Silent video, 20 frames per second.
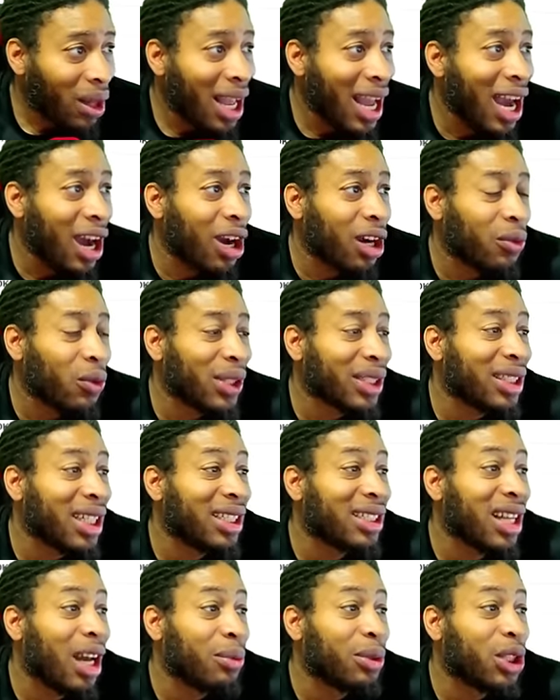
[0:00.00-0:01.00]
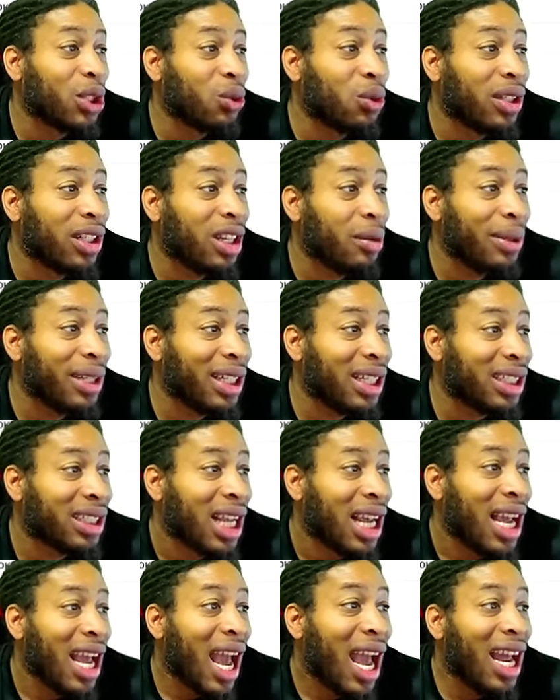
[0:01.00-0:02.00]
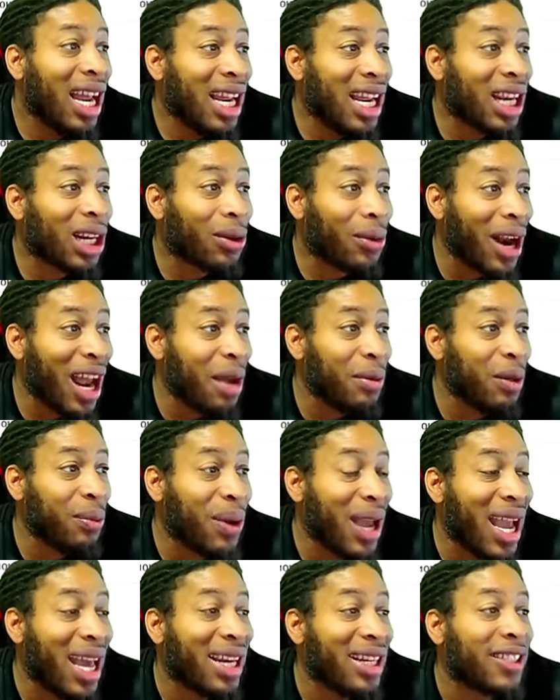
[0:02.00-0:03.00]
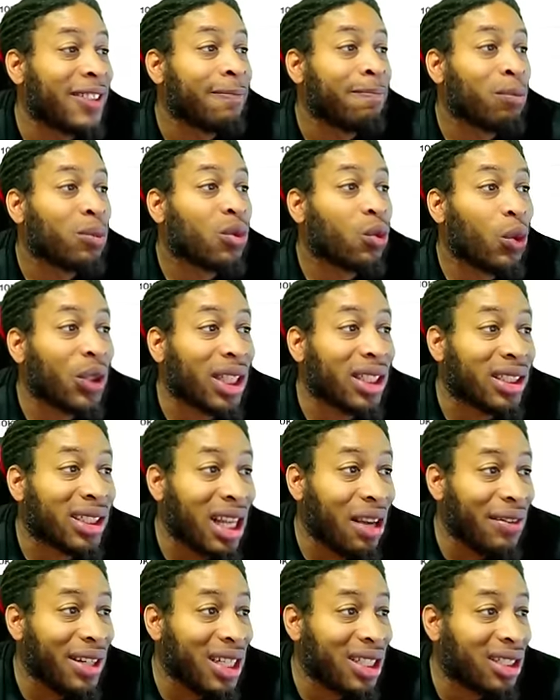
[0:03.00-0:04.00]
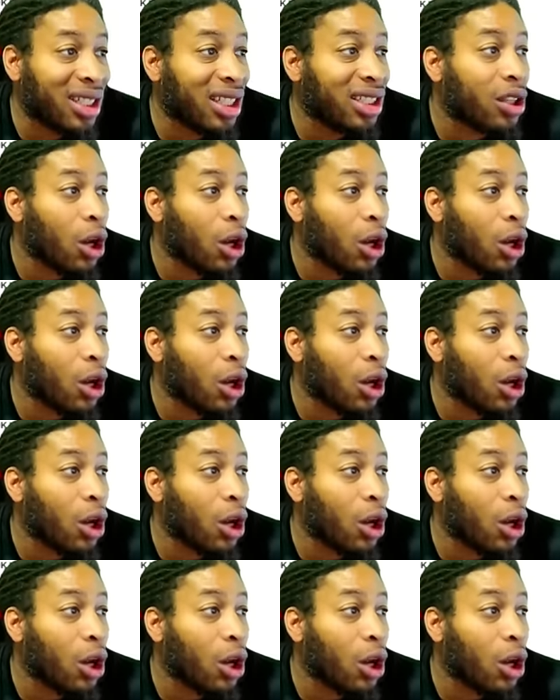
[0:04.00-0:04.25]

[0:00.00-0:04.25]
uh, what's next? I'm shooting Limitless and Krabby Patties with a seventy-six.